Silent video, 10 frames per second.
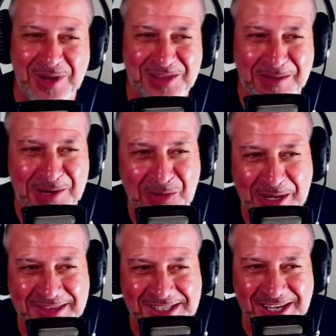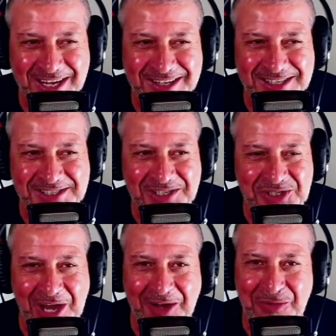That'd be quite the sight to see
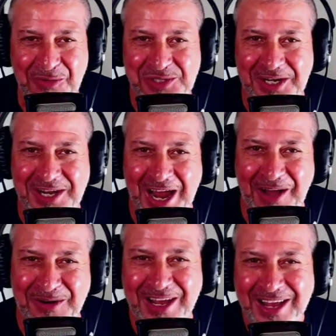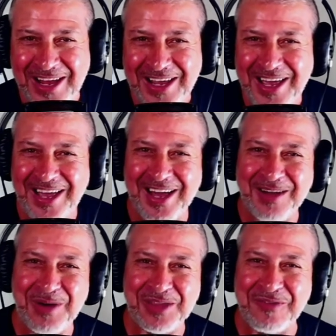Shaq cruising down
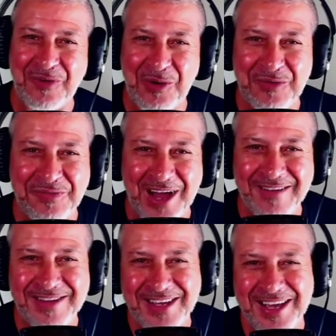the 405.